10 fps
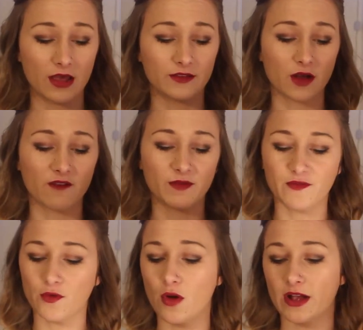scarf
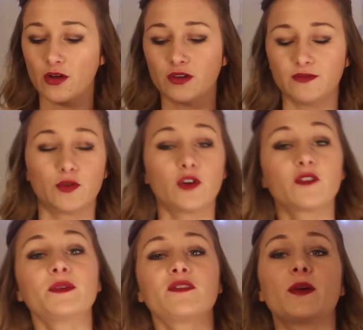before. I got it for
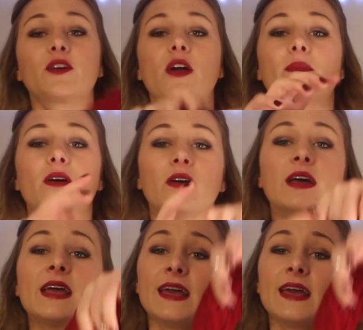Christmas from my grandma.